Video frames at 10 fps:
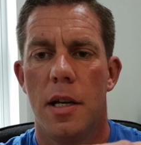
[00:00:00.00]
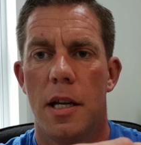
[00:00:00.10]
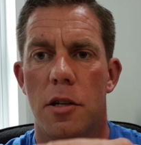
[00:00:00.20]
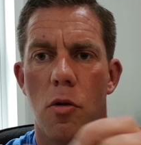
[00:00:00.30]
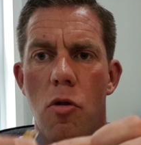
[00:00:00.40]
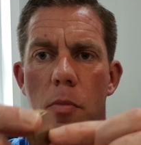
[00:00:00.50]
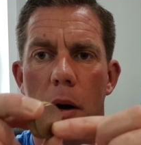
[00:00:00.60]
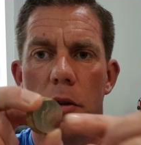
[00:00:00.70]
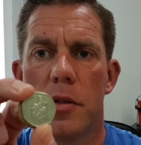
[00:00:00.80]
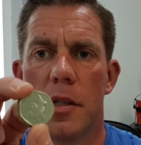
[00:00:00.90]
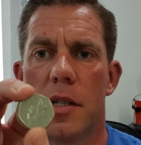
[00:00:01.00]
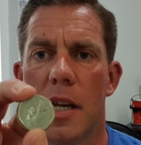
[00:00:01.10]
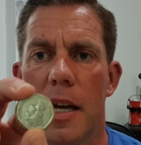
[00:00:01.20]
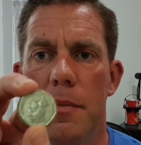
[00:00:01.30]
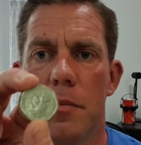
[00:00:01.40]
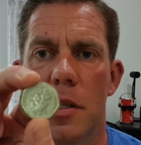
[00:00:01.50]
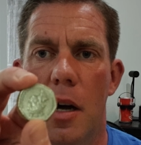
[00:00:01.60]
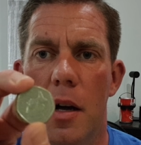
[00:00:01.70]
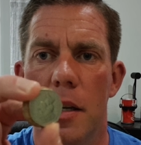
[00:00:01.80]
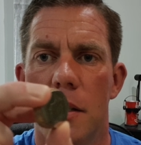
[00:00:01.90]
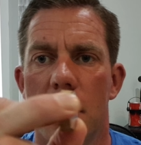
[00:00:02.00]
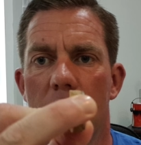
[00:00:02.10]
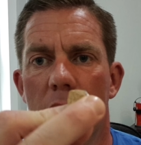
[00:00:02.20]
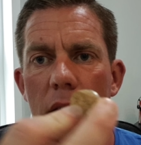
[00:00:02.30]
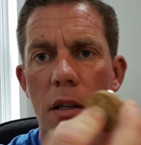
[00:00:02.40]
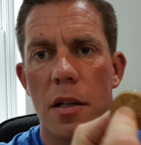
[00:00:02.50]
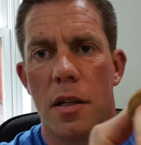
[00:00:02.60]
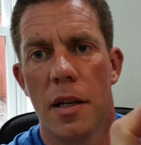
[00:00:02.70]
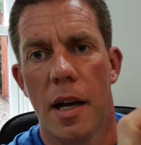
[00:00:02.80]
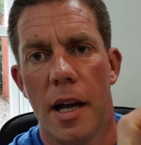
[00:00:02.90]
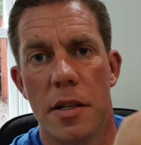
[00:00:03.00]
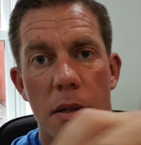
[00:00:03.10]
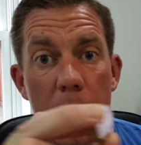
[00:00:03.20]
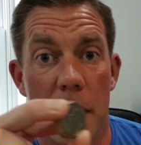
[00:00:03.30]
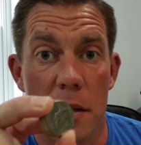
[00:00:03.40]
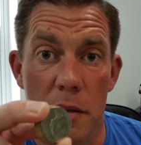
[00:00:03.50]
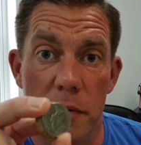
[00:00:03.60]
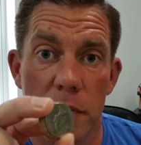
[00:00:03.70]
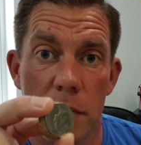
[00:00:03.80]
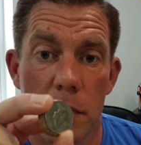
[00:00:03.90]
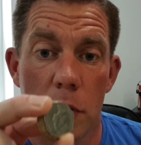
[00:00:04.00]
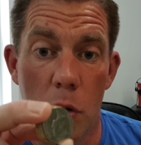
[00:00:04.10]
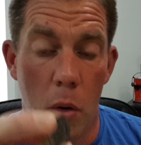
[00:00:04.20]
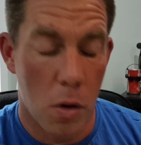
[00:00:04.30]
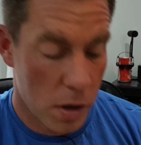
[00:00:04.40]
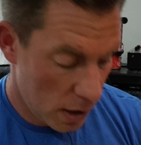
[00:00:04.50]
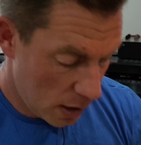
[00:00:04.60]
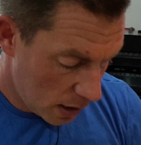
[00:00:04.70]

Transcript: It's almost the same size as the piece of cork.